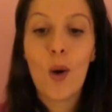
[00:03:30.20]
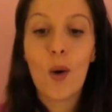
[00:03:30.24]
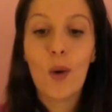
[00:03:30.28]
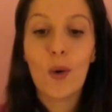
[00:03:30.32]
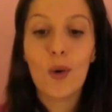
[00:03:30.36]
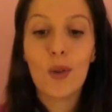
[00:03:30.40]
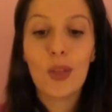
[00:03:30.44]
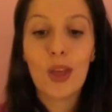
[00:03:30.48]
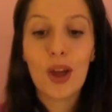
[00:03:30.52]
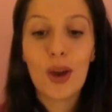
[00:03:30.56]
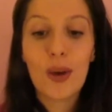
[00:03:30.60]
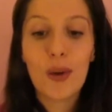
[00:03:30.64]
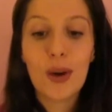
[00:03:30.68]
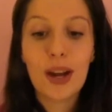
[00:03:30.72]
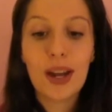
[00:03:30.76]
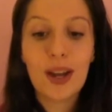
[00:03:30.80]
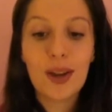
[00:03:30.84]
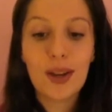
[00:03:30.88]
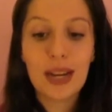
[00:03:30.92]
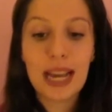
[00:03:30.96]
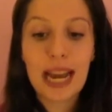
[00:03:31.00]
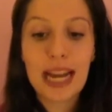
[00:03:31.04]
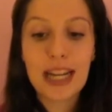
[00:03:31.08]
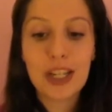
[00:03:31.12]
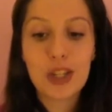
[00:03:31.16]
Although I
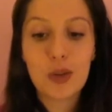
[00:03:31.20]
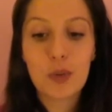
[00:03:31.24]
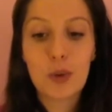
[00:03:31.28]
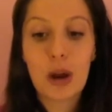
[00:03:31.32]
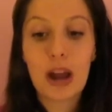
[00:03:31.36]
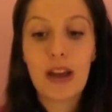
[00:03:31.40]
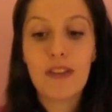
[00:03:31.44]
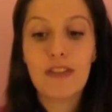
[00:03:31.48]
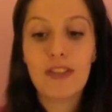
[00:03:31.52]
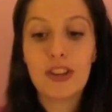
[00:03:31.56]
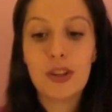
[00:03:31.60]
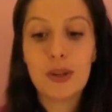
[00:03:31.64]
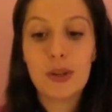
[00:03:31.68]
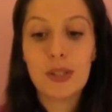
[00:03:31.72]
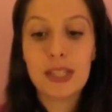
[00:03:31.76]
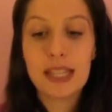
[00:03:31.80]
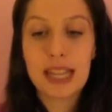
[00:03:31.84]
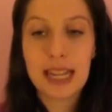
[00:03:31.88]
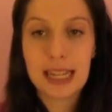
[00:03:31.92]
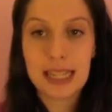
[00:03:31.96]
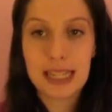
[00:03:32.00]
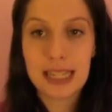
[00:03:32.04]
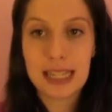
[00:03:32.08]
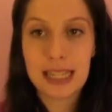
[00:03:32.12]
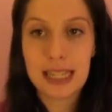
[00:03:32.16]
only had to write a few
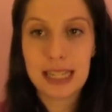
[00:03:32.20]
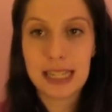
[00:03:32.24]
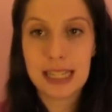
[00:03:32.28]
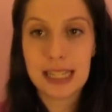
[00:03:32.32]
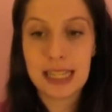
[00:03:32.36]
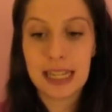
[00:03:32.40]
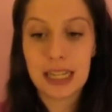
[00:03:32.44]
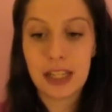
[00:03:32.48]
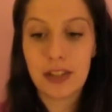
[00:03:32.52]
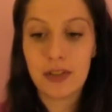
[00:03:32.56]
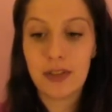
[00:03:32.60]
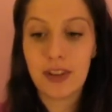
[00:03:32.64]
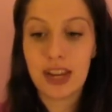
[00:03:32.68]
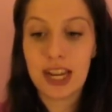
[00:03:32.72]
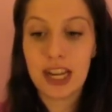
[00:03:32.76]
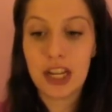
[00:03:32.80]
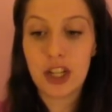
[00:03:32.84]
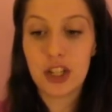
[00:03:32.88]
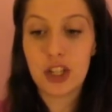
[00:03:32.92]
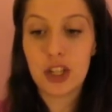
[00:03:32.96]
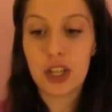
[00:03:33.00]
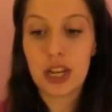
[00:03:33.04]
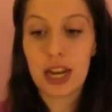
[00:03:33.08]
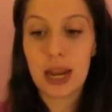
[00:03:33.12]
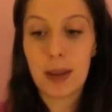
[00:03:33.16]
sentences for
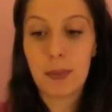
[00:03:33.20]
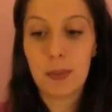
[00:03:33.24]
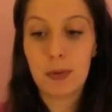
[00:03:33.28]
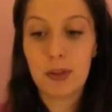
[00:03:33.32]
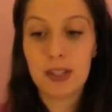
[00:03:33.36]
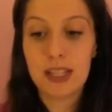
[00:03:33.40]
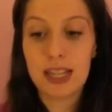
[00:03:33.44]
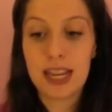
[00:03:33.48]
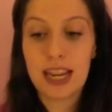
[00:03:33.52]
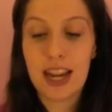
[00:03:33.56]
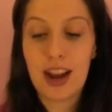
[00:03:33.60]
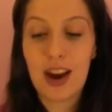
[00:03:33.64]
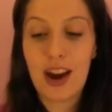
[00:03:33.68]
each celebrity,